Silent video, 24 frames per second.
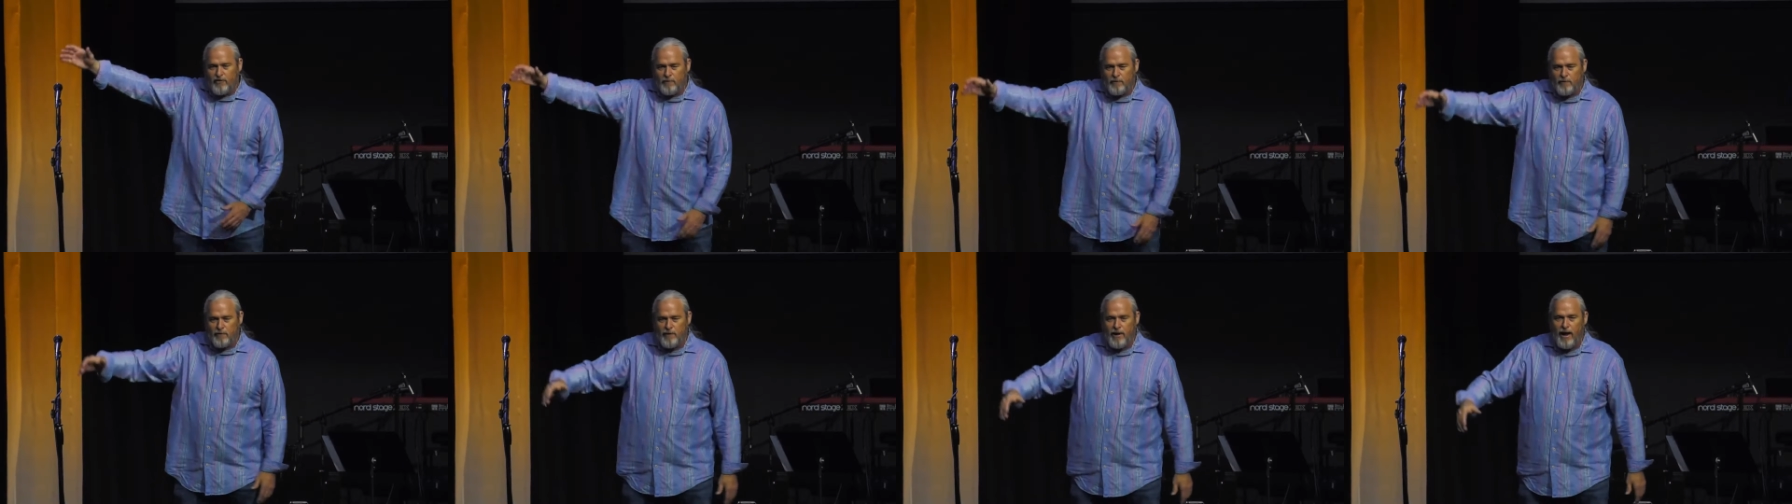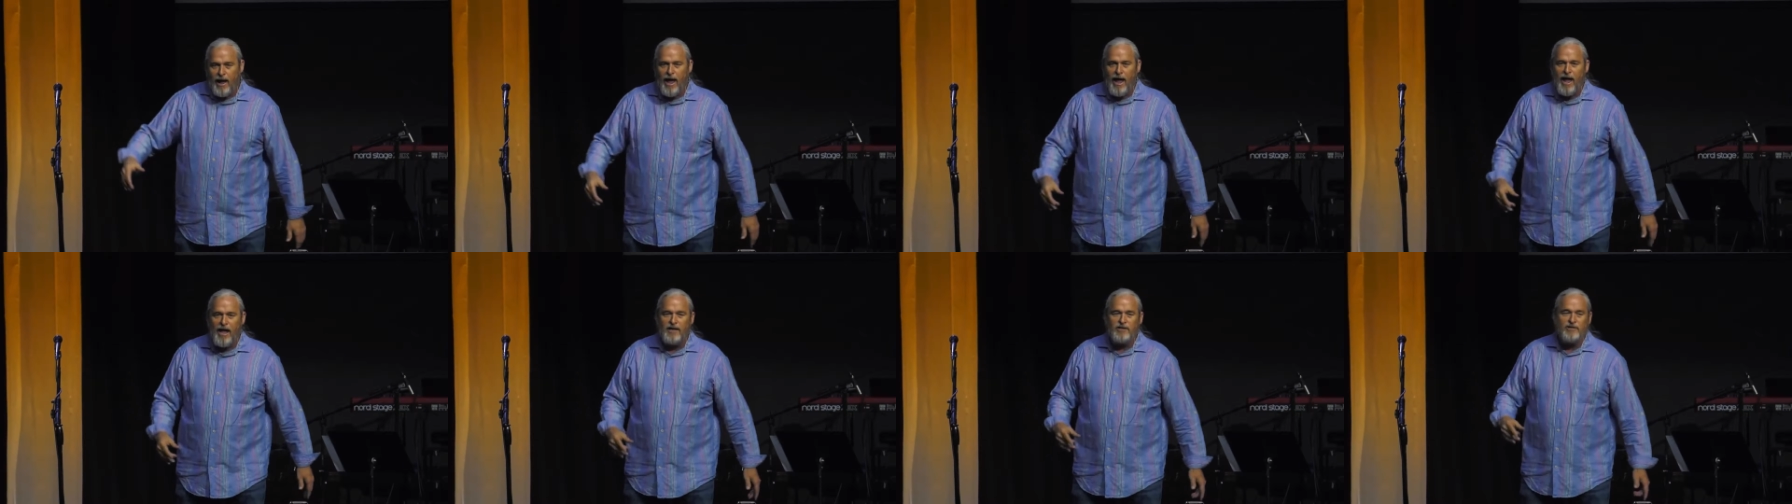a
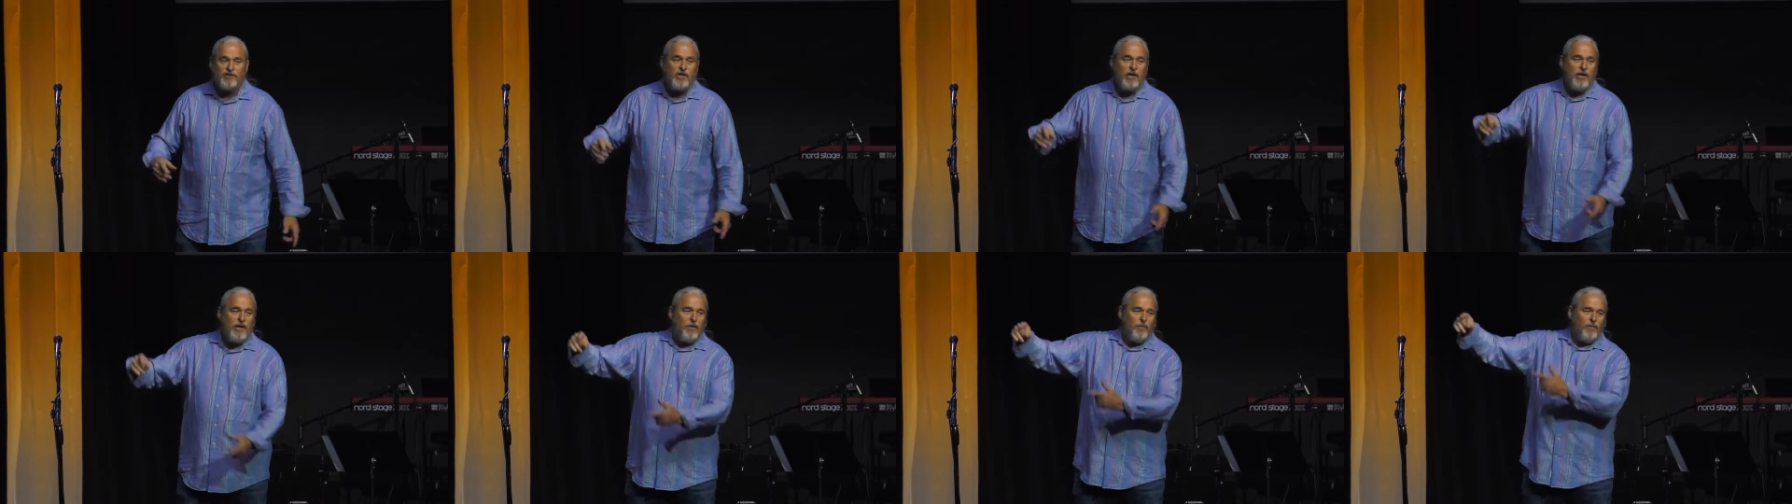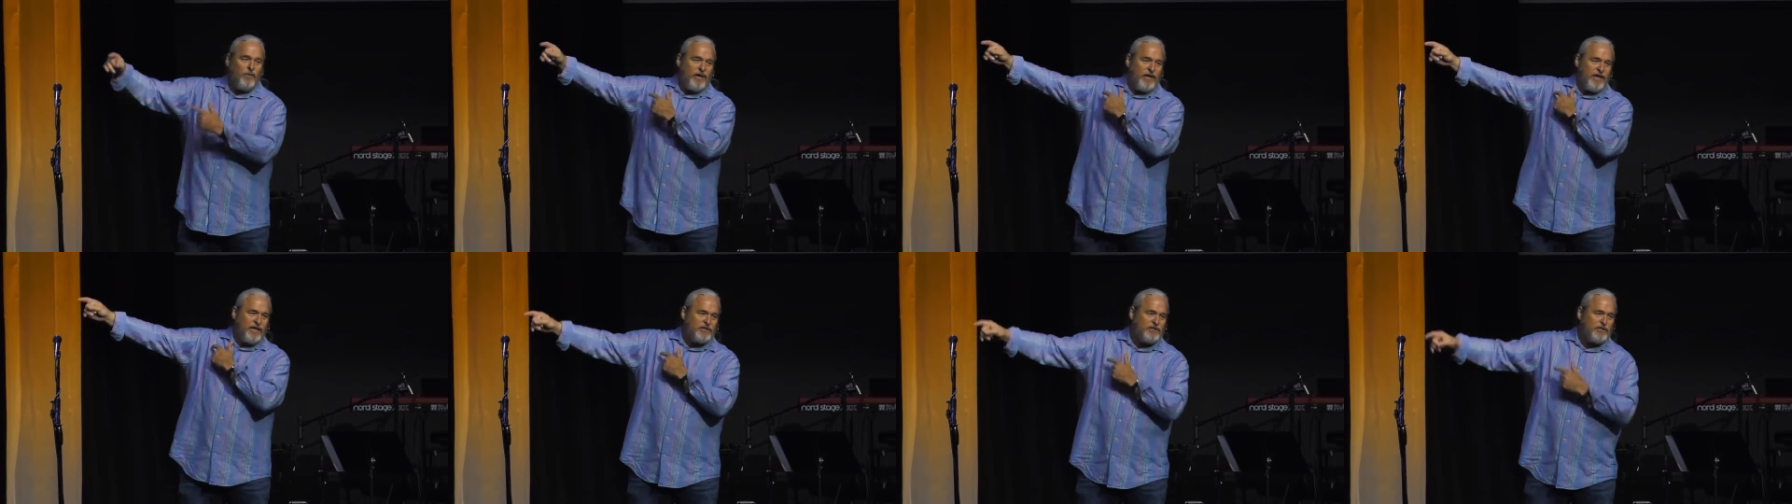prize?
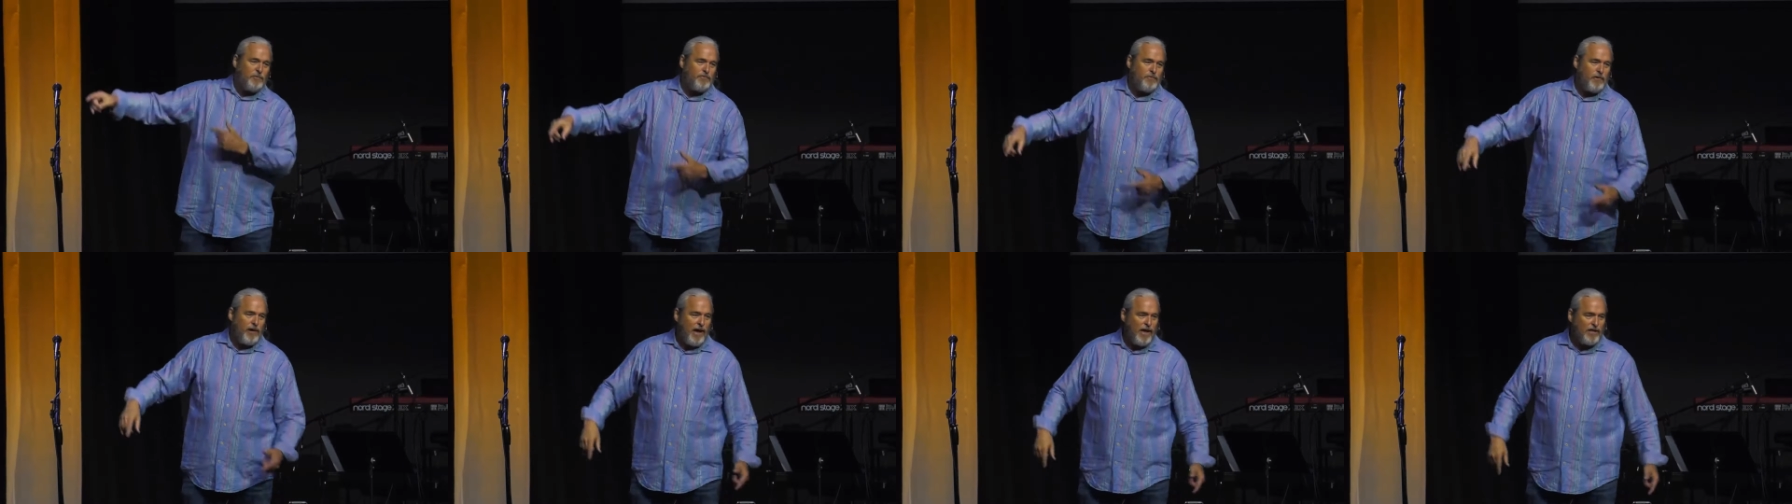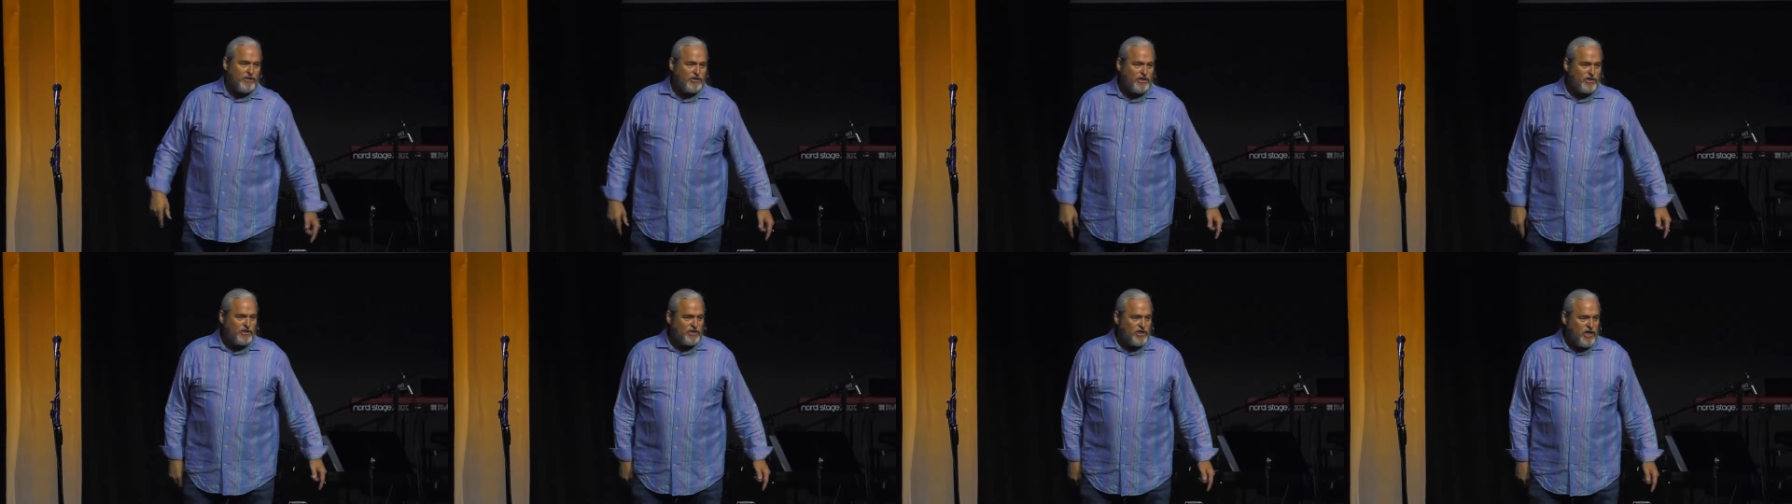When he gets the
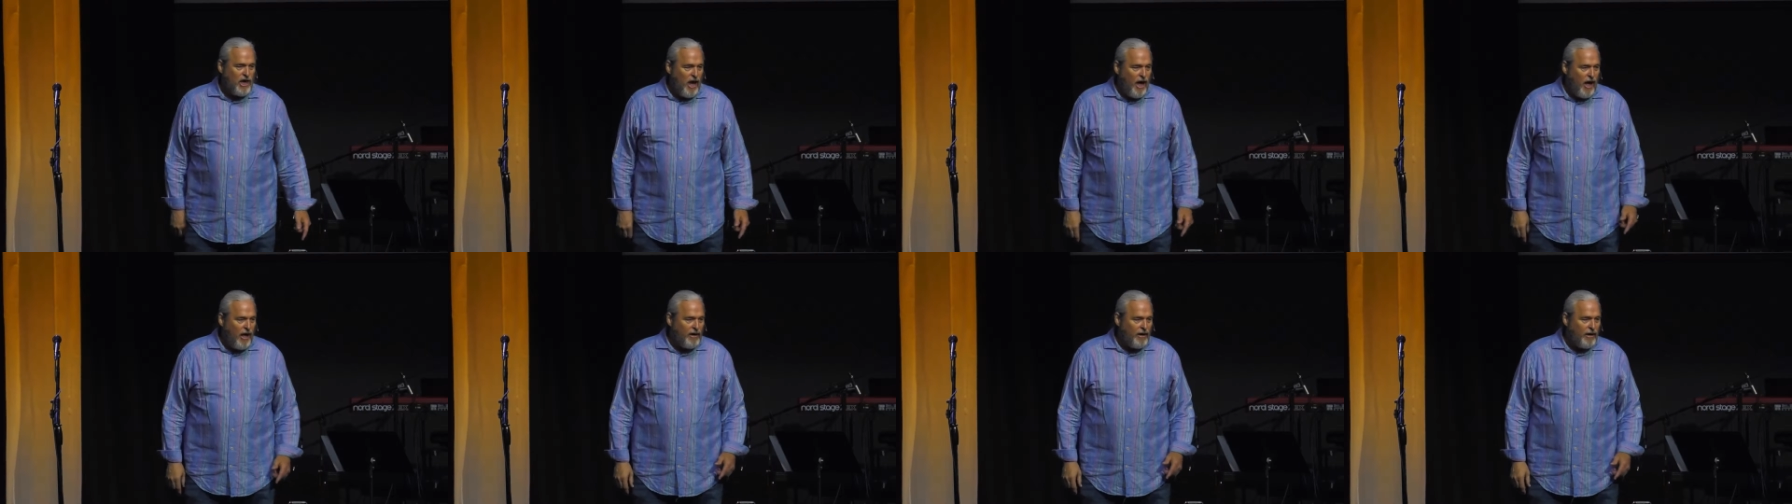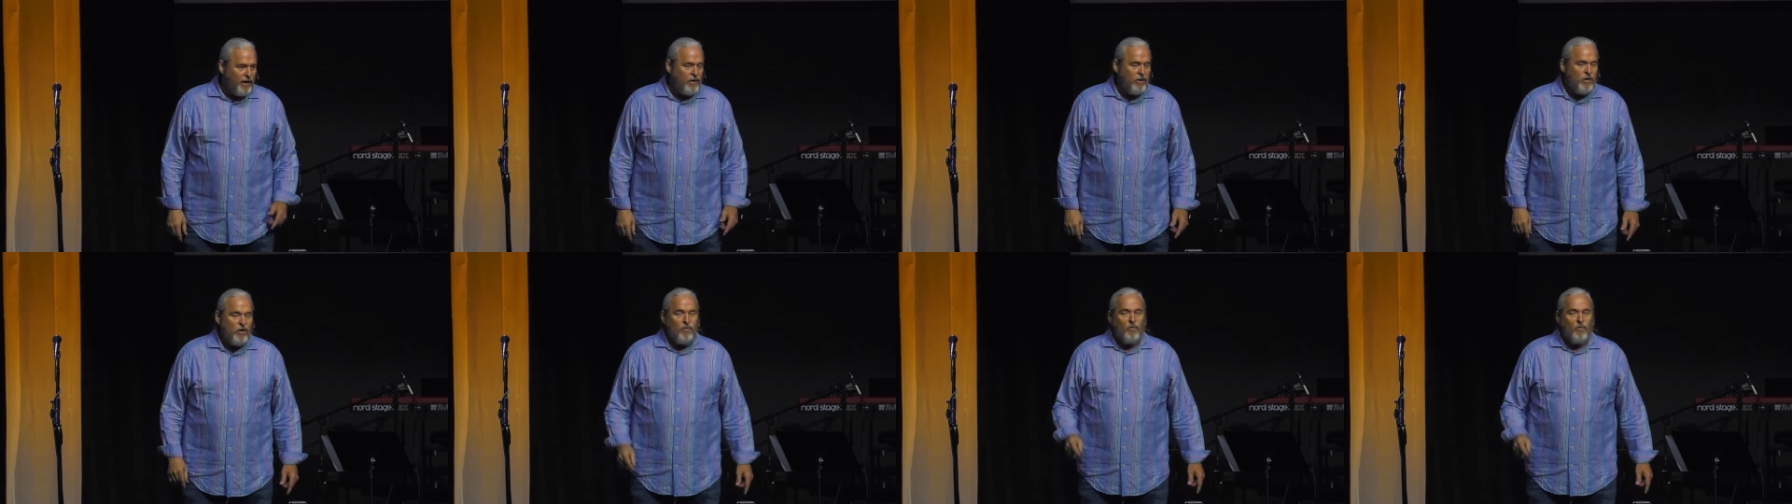prize, he's got it.